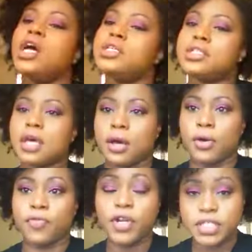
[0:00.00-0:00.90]

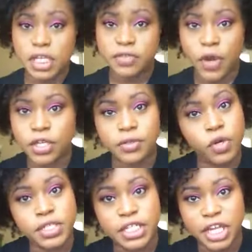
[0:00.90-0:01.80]
So first things first, of
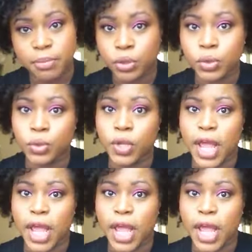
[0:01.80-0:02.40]
course, I shampooed